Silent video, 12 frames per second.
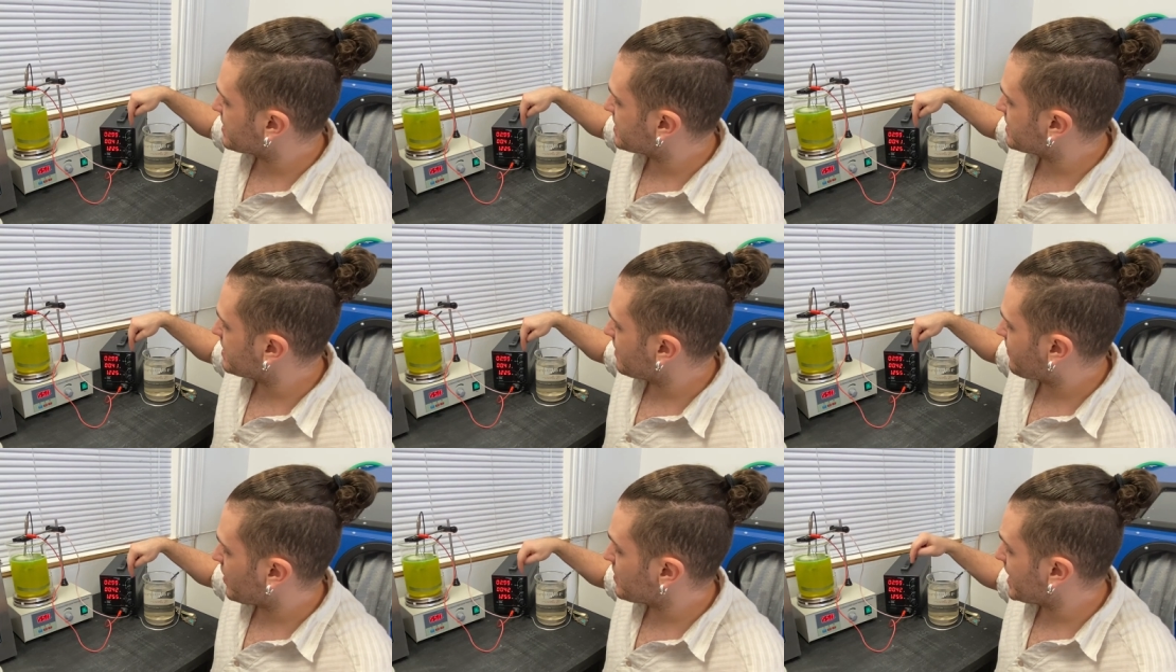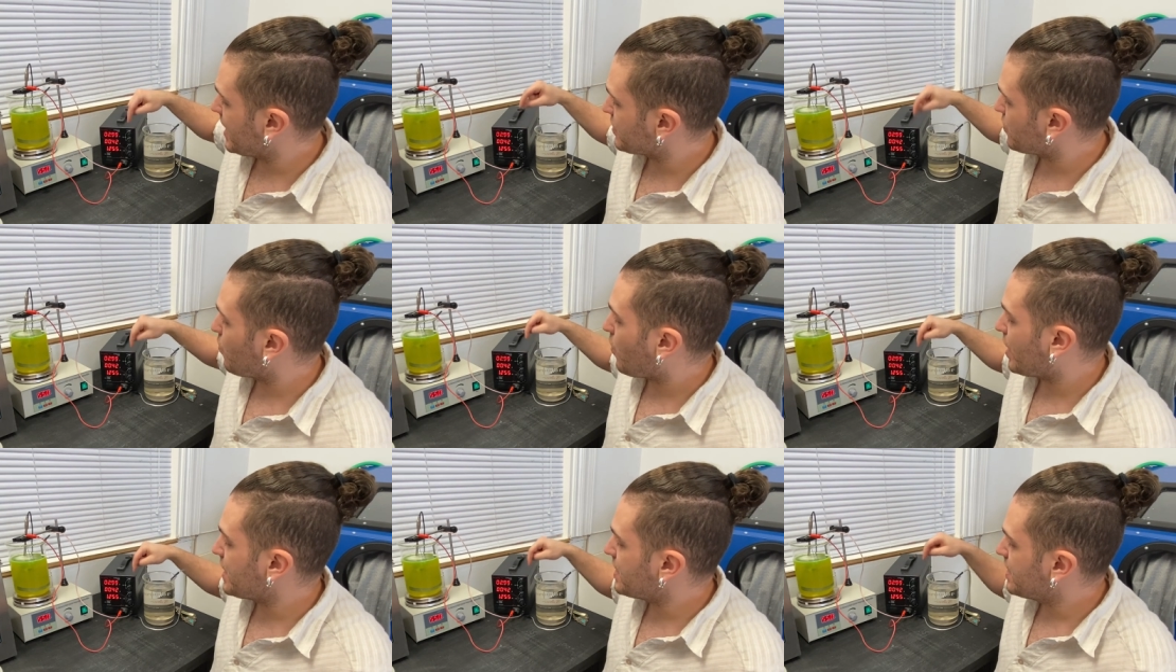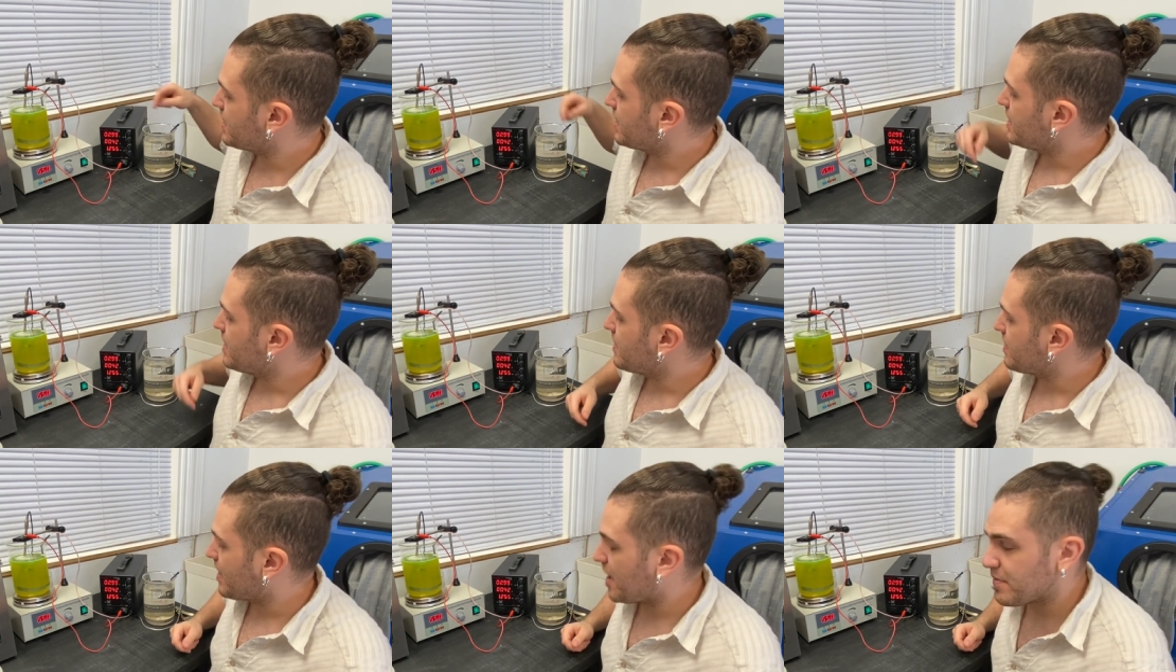didn't, if I only had the one,
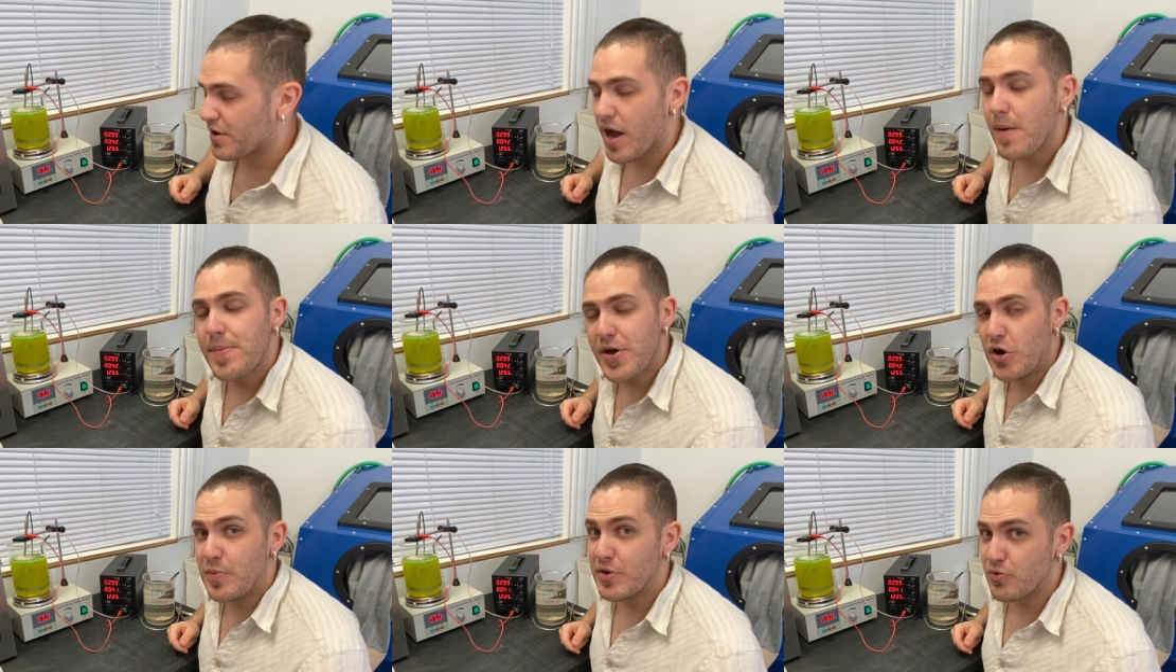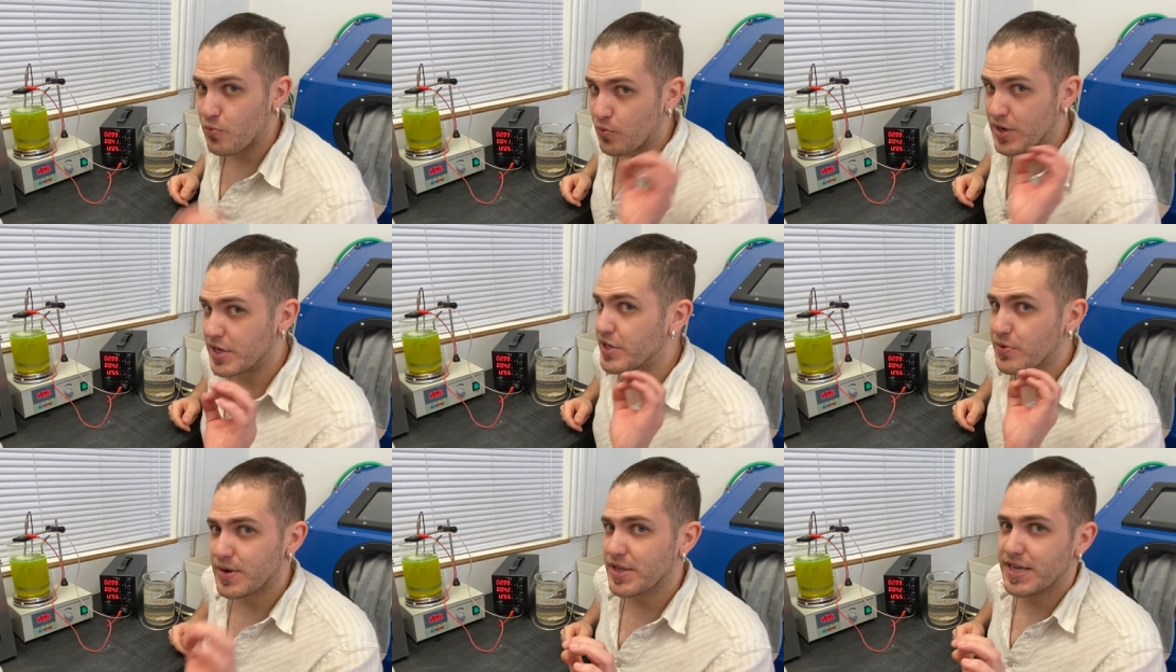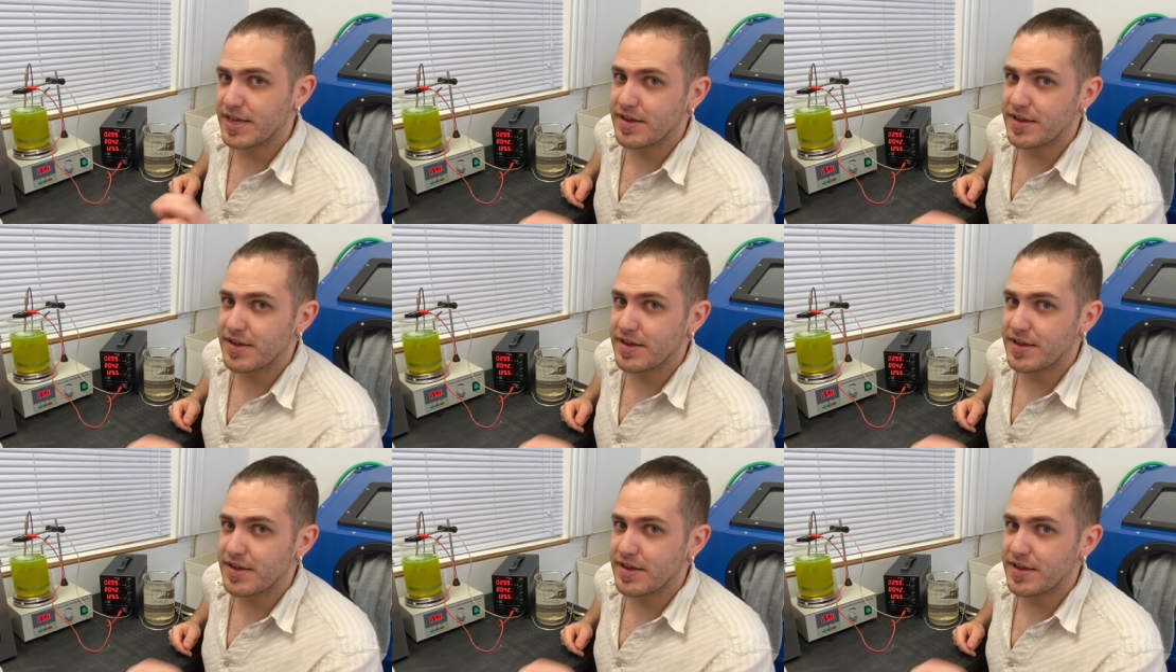that knob better be really, really